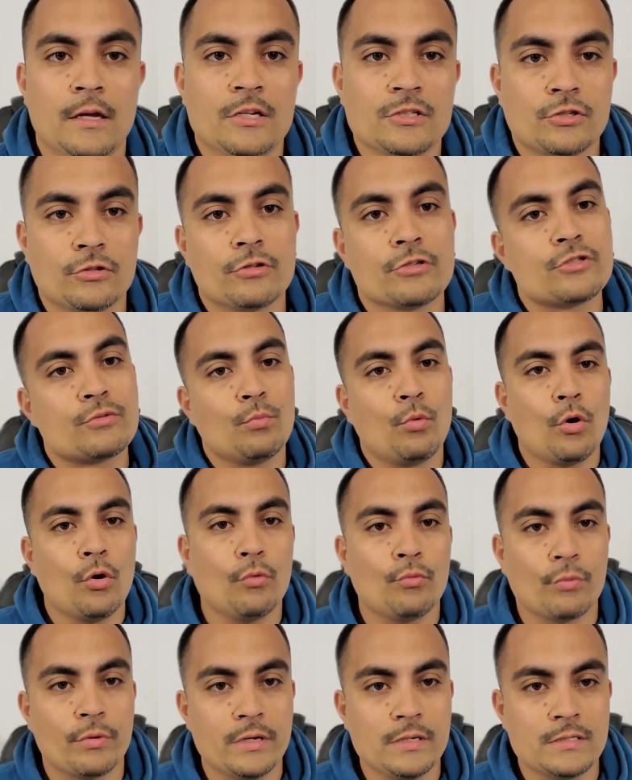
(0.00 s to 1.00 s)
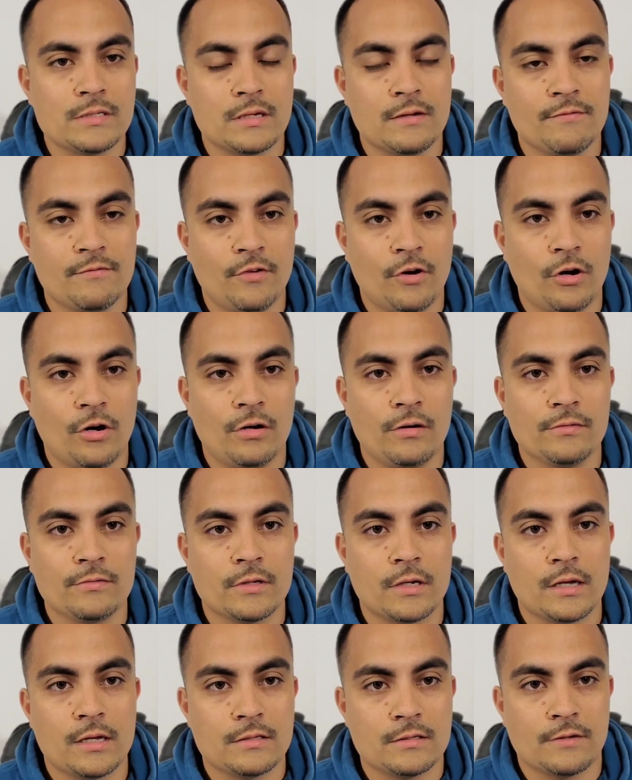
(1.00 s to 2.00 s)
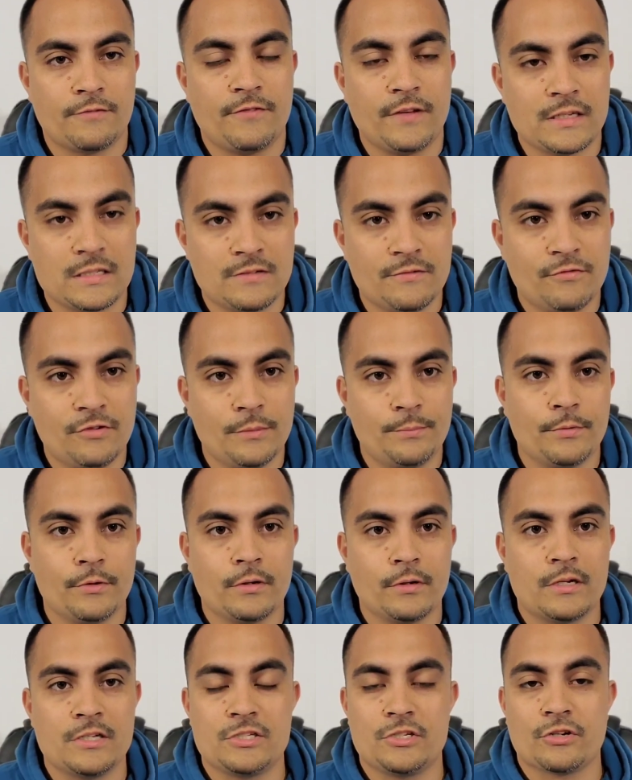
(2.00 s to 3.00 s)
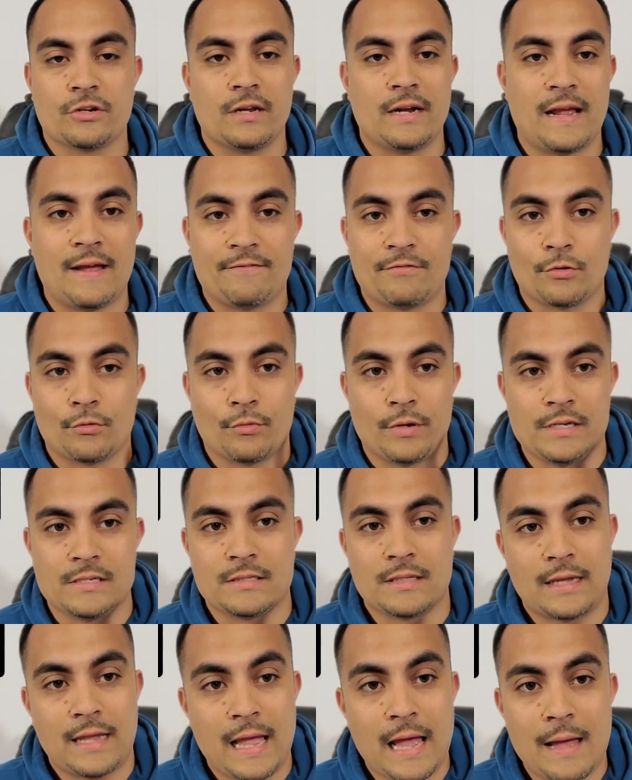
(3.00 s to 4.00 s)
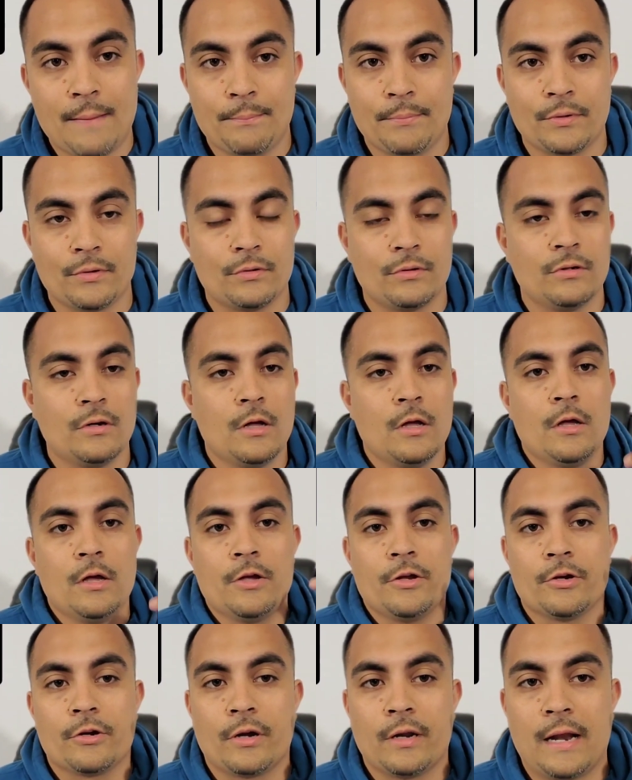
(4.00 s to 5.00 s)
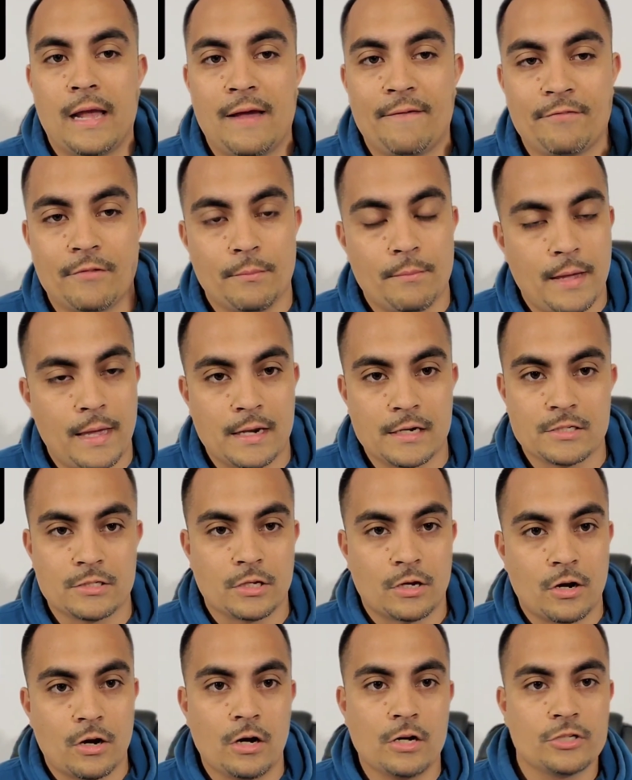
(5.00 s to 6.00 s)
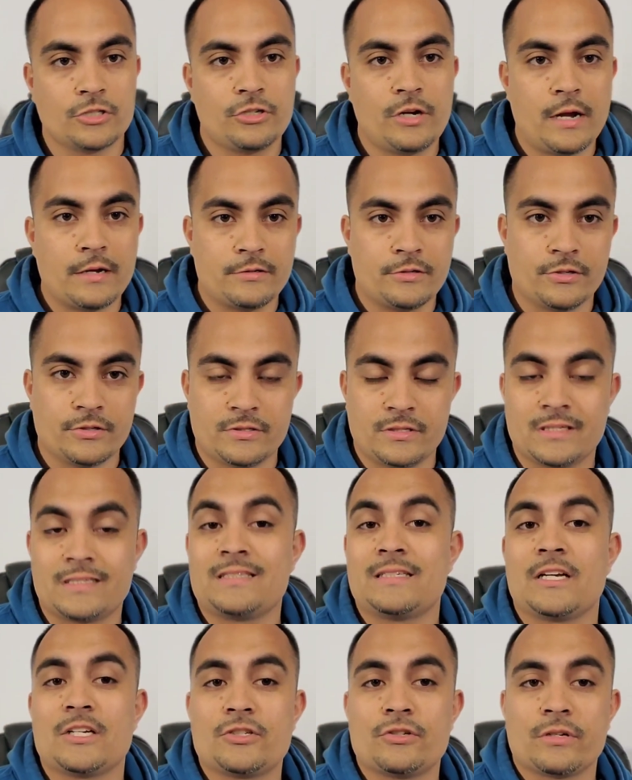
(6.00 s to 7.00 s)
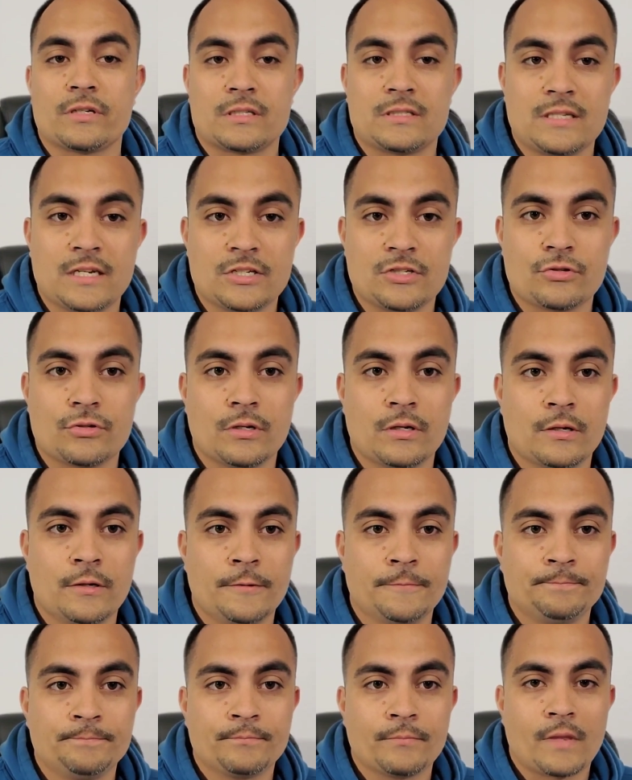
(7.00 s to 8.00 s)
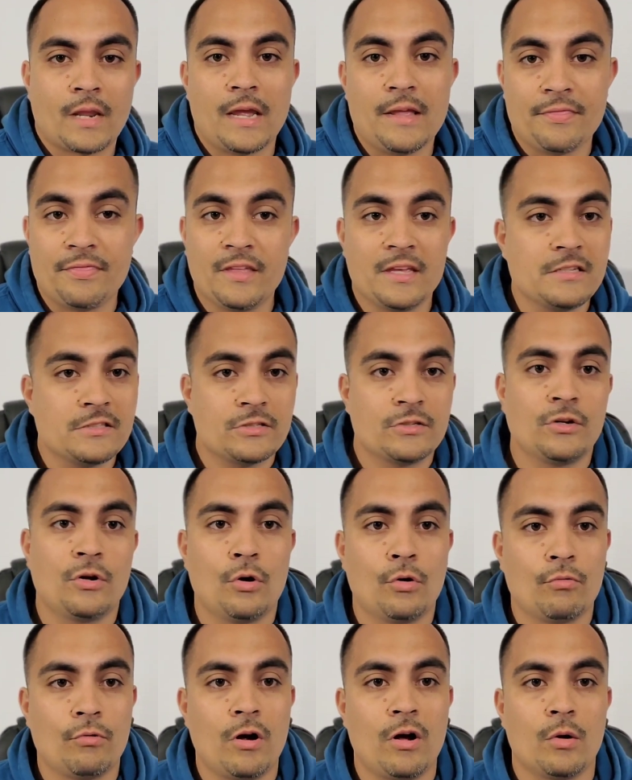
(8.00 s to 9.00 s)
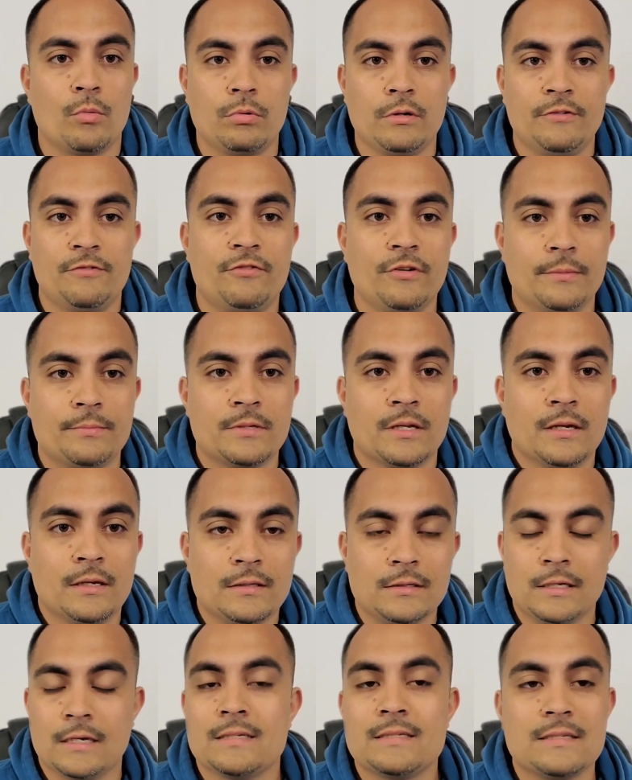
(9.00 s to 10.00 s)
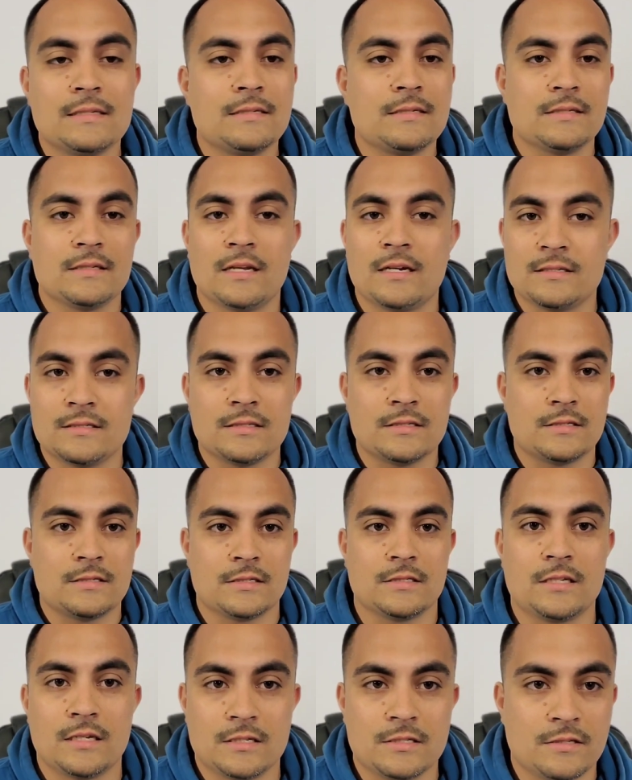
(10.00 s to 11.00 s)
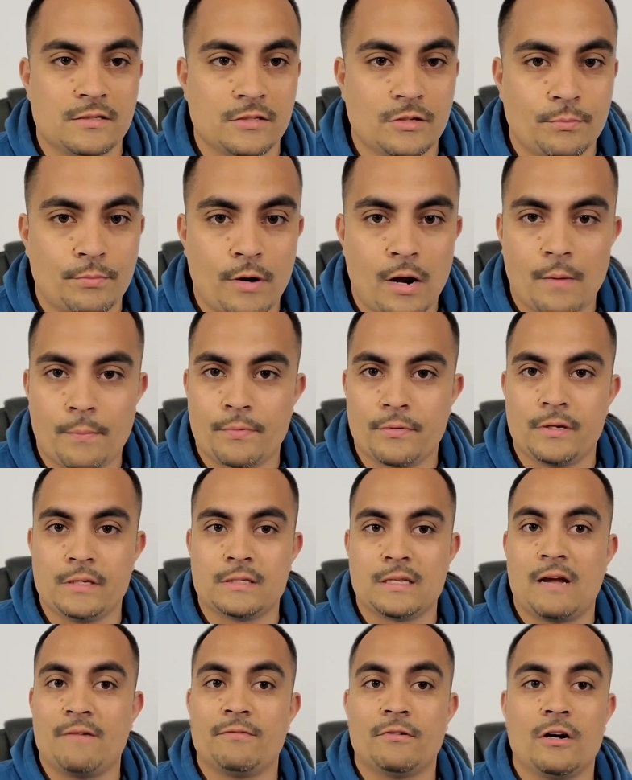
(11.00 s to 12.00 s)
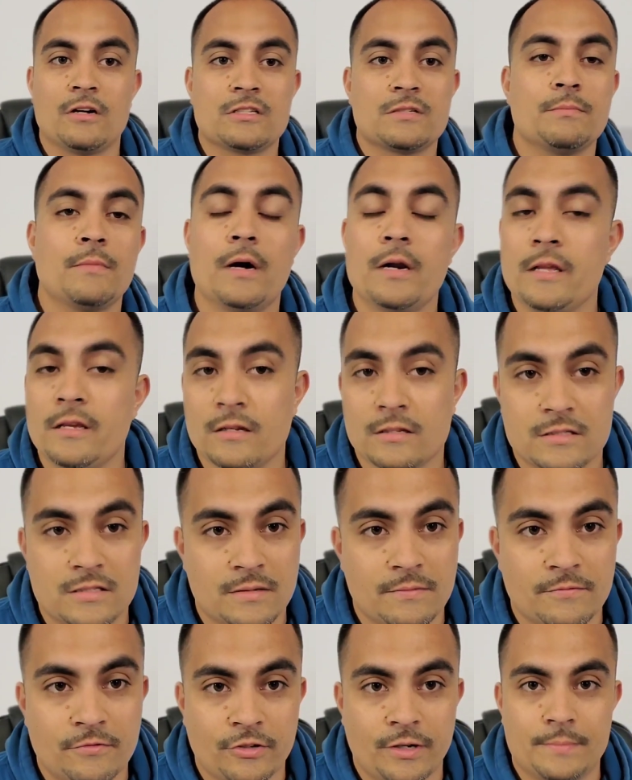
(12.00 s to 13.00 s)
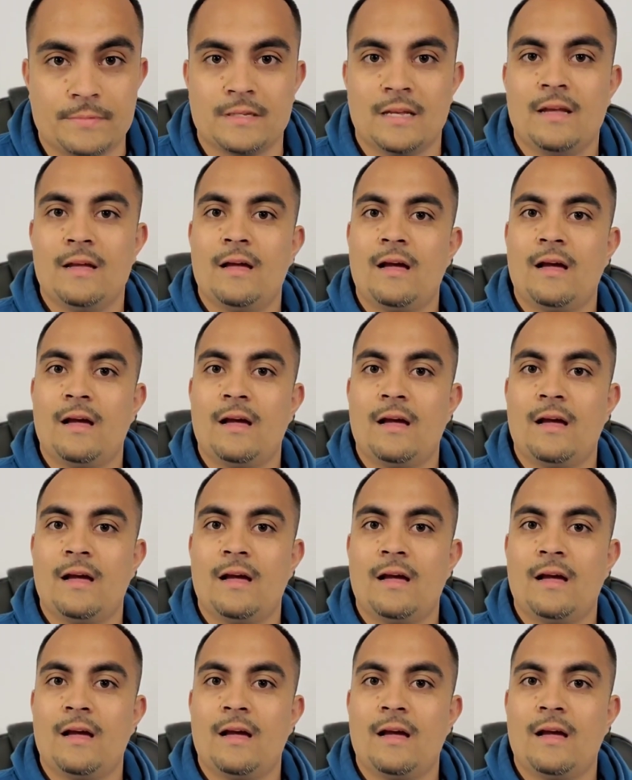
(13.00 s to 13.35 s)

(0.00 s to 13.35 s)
So there's more risk involved as a fix and flipper, because you're going to have to raise the capital, you're going to have to manage the contractors, etc., and things can go wrong. We flipped dozens and dozens of properties. I've lost money on some flips.